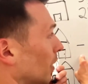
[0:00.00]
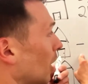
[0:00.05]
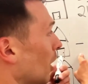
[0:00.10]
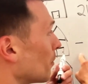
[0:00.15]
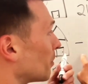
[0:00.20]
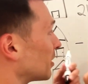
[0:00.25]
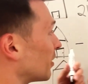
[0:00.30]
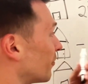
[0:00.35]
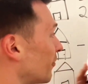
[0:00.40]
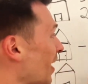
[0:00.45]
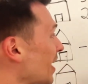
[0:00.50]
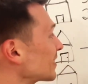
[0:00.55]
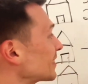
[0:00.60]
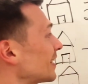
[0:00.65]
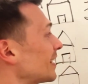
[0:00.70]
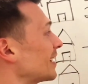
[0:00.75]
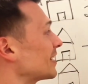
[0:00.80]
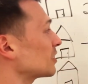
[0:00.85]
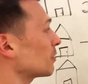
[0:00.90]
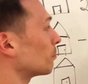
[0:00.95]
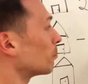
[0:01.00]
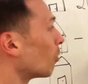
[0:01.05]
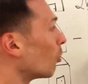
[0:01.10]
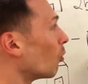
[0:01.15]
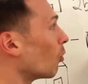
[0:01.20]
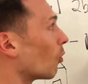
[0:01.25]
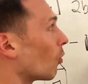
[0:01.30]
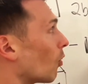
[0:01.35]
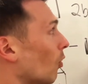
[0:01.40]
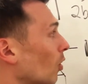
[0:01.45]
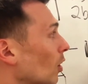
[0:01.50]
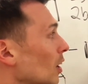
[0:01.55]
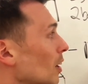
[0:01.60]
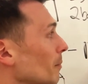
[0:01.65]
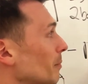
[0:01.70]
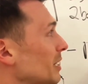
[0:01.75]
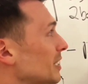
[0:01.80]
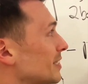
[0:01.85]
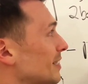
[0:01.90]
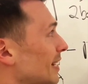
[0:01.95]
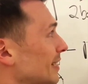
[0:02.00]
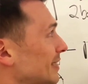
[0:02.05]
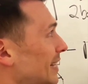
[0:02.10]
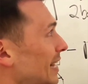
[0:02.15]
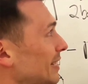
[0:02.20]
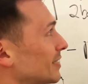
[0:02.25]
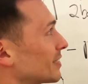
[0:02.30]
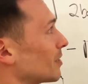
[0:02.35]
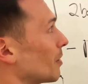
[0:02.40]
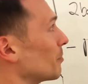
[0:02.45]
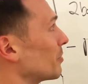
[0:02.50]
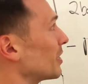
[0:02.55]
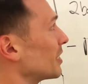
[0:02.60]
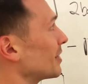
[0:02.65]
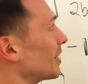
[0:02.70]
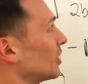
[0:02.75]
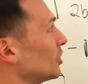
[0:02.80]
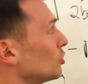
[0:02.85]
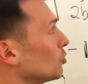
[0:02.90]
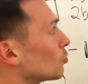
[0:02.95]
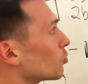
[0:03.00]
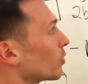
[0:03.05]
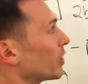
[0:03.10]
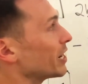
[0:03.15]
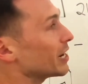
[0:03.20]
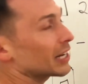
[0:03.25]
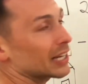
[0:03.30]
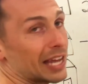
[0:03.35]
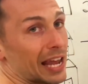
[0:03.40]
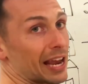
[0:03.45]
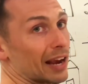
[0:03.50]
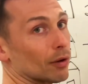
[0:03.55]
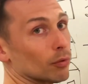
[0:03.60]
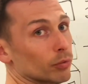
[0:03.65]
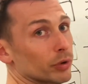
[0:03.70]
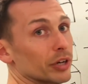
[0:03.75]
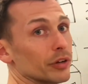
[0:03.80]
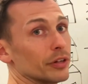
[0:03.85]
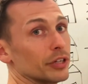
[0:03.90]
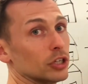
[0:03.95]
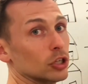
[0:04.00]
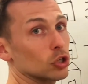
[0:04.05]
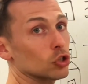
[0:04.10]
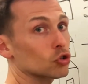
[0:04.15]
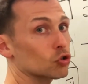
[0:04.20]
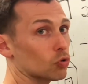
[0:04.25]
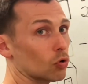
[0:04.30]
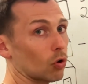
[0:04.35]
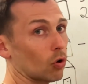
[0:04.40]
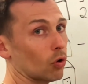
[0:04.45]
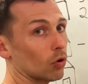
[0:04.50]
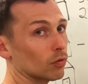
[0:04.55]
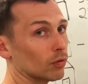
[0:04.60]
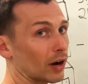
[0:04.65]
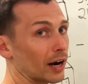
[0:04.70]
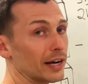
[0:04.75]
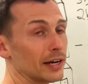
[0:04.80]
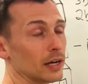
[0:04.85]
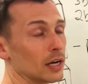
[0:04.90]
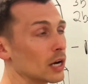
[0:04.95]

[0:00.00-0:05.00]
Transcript: But the fact that it has a pool means that that's something that you can't really control, right?